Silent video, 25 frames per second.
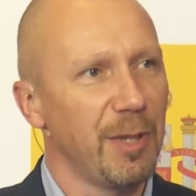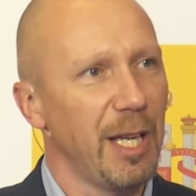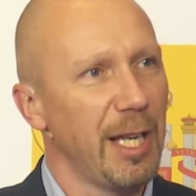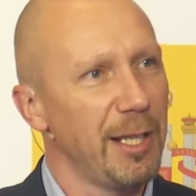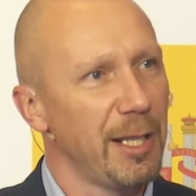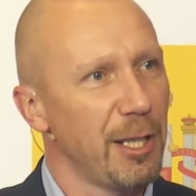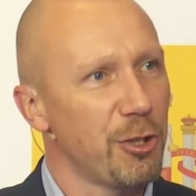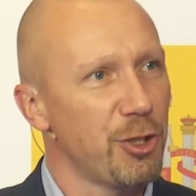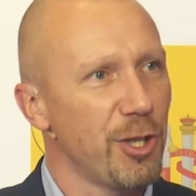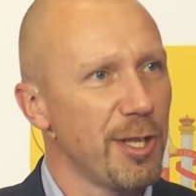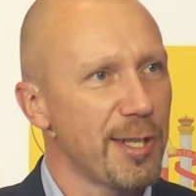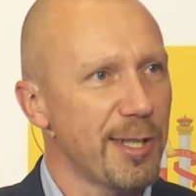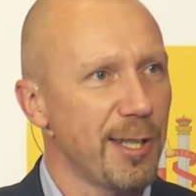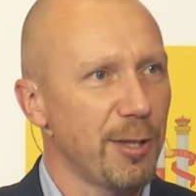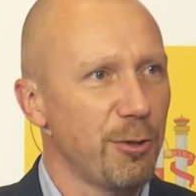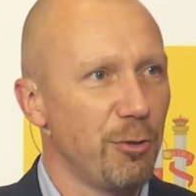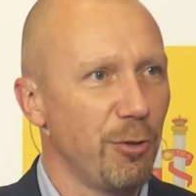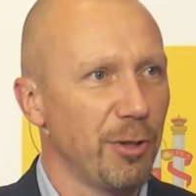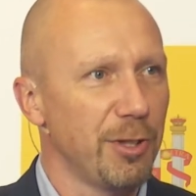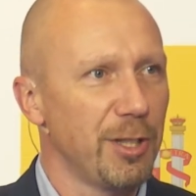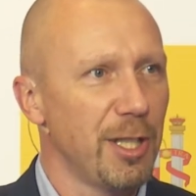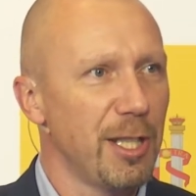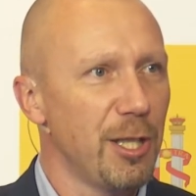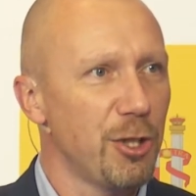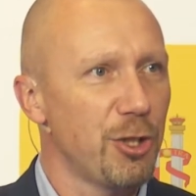energy
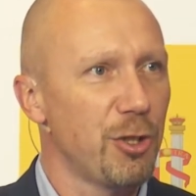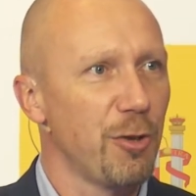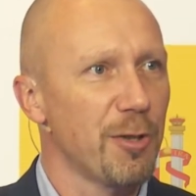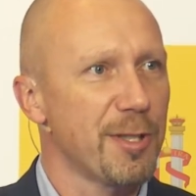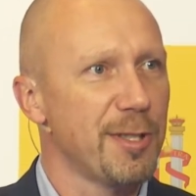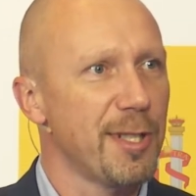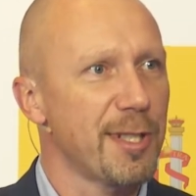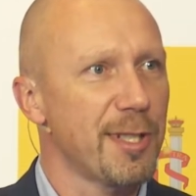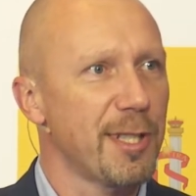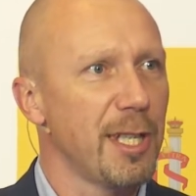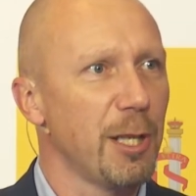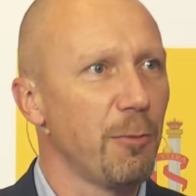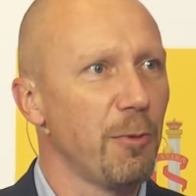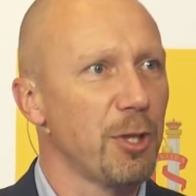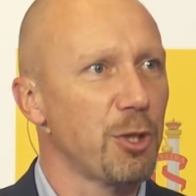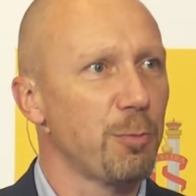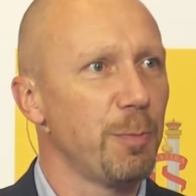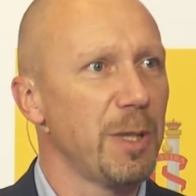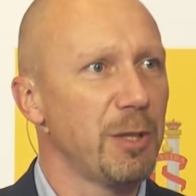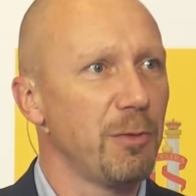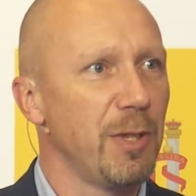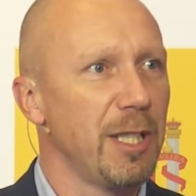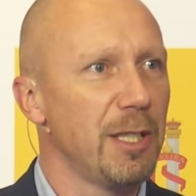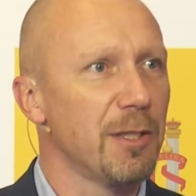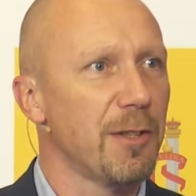security issues, distinguish
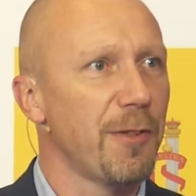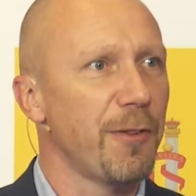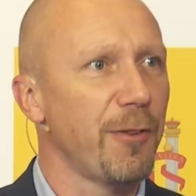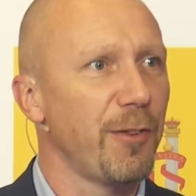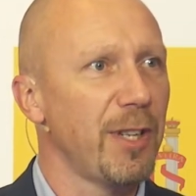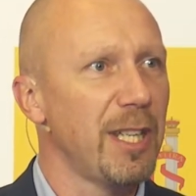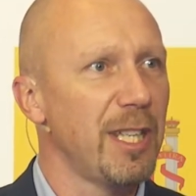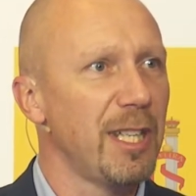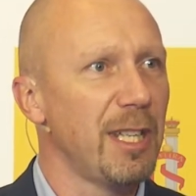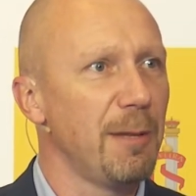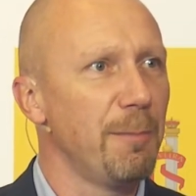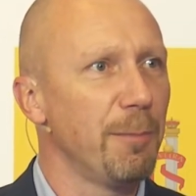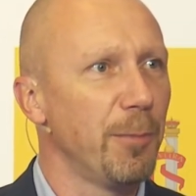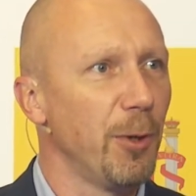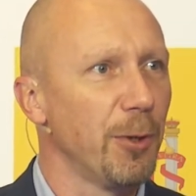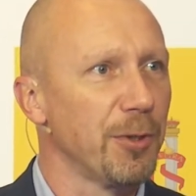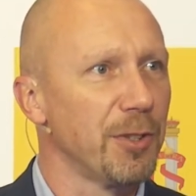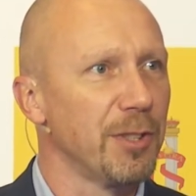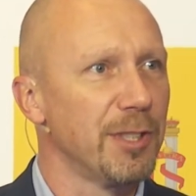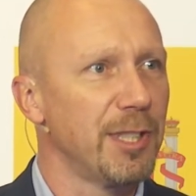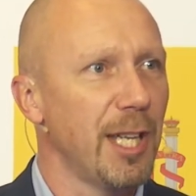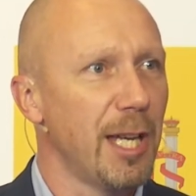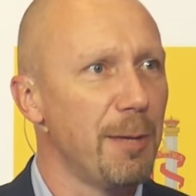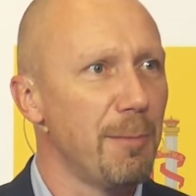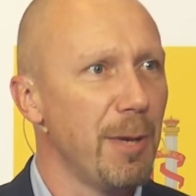between three
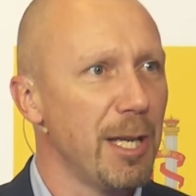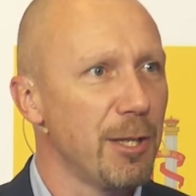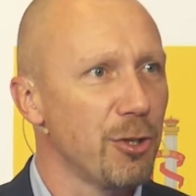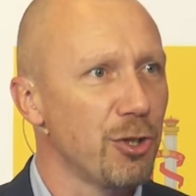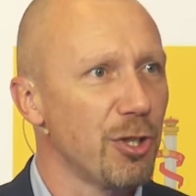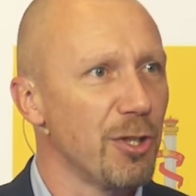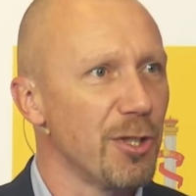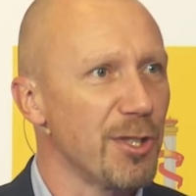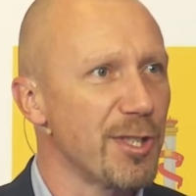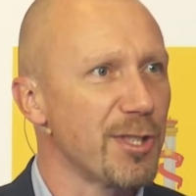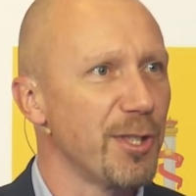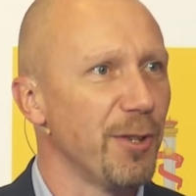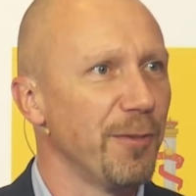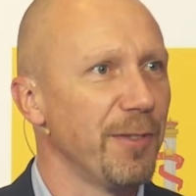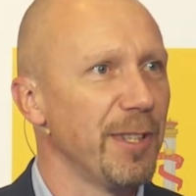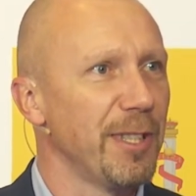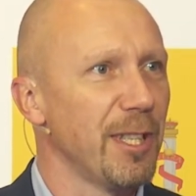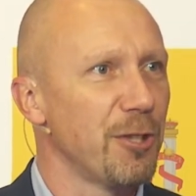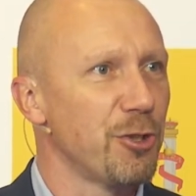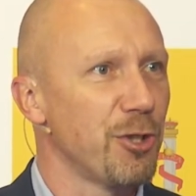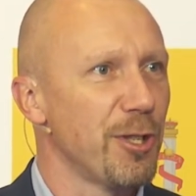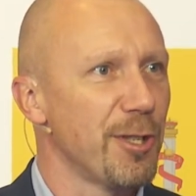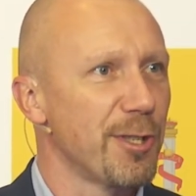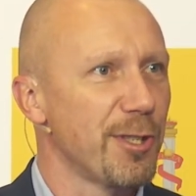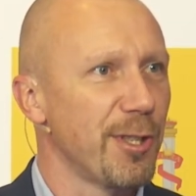important dimensions of
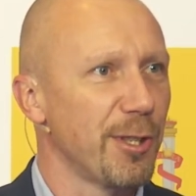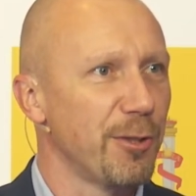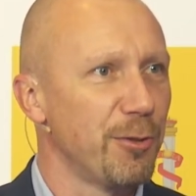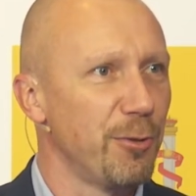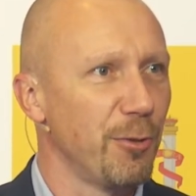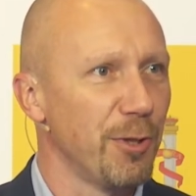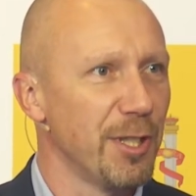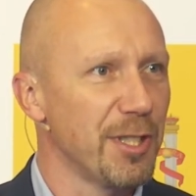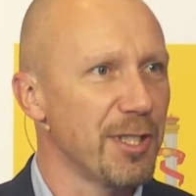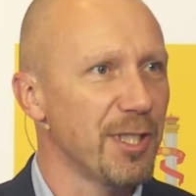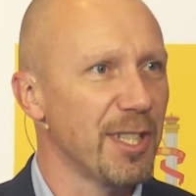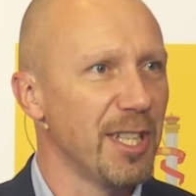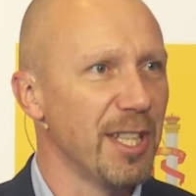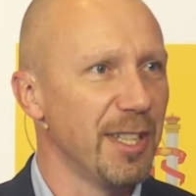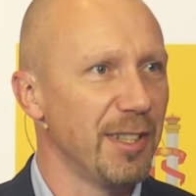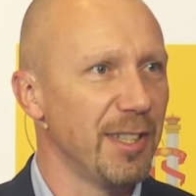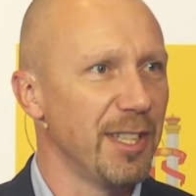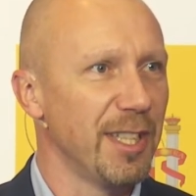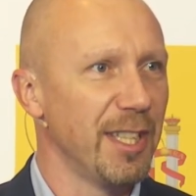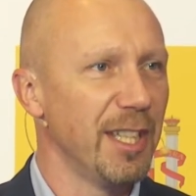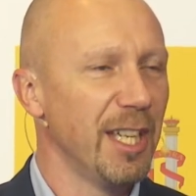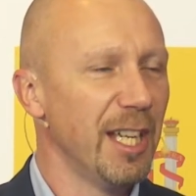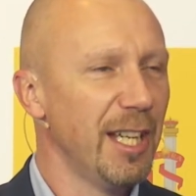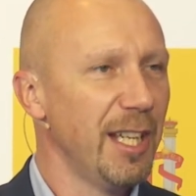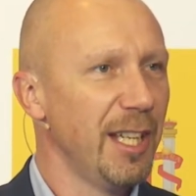energy security:
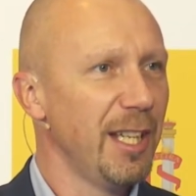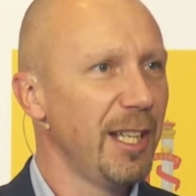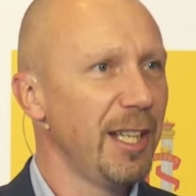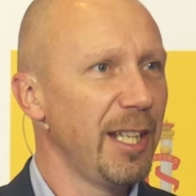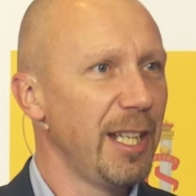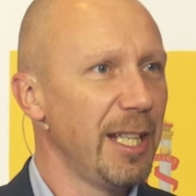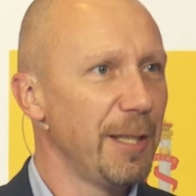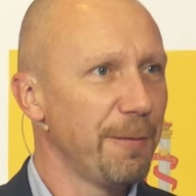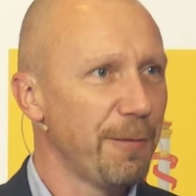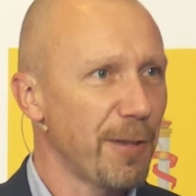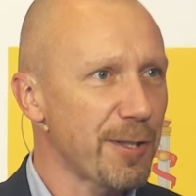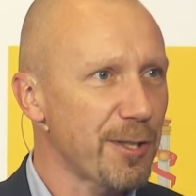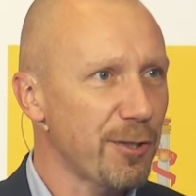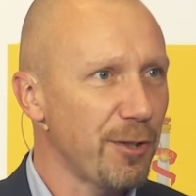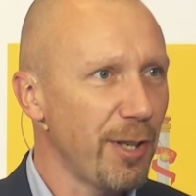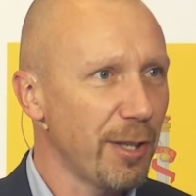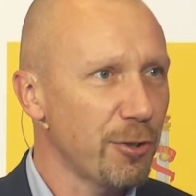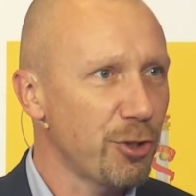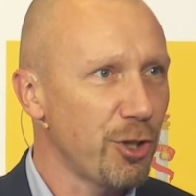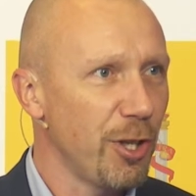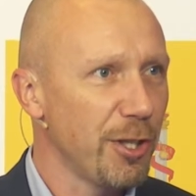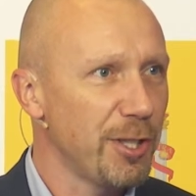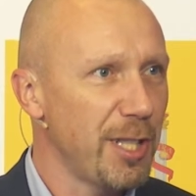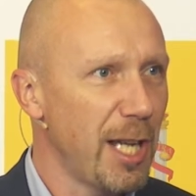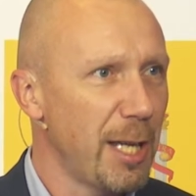the
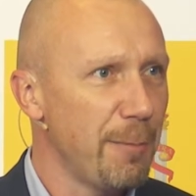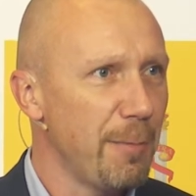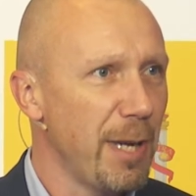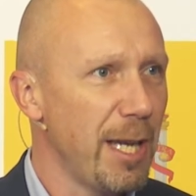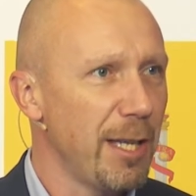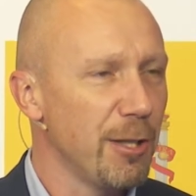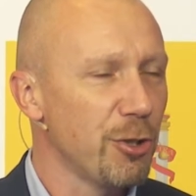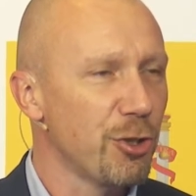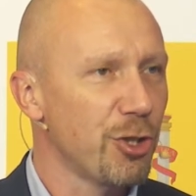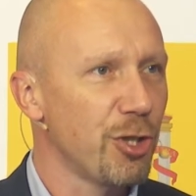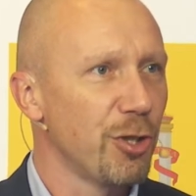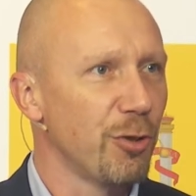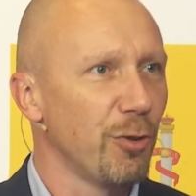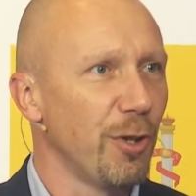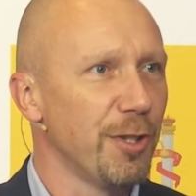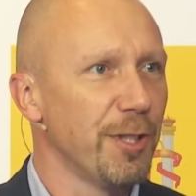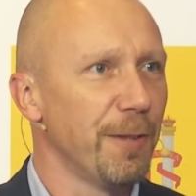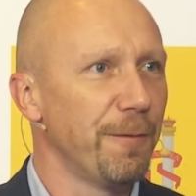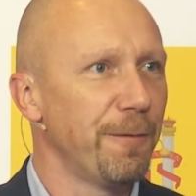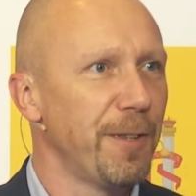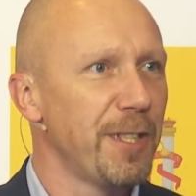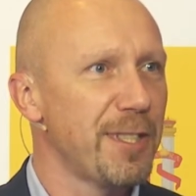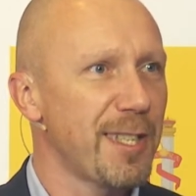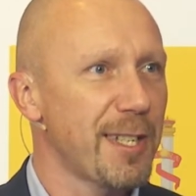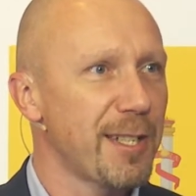infrastructure dimension or
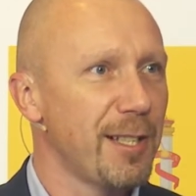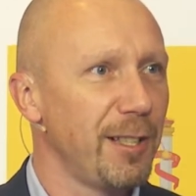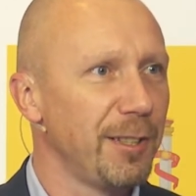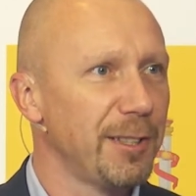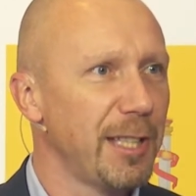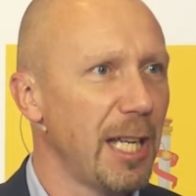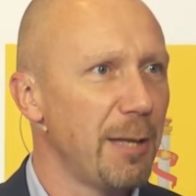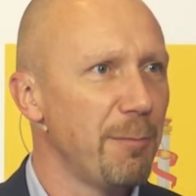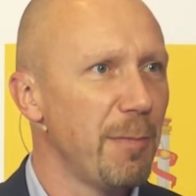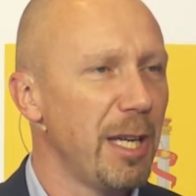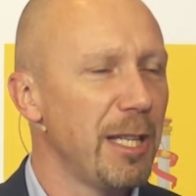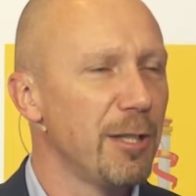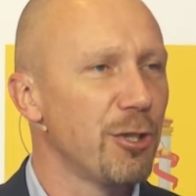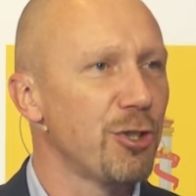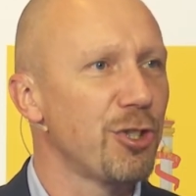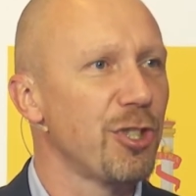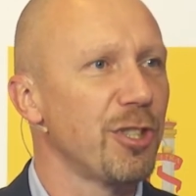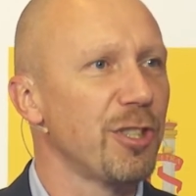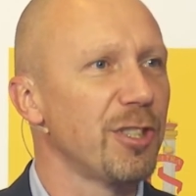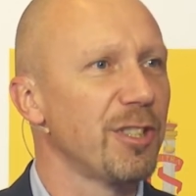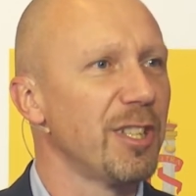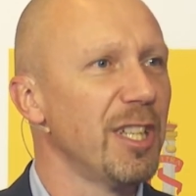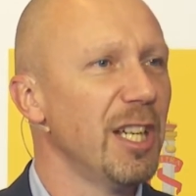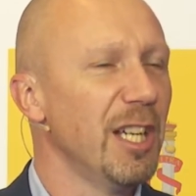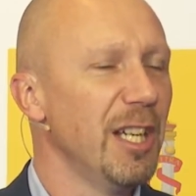the physical
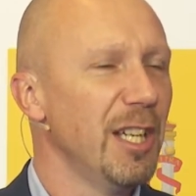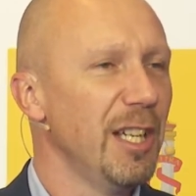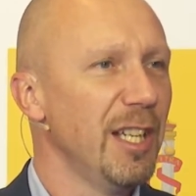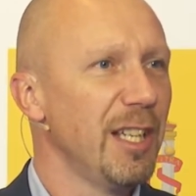dimension,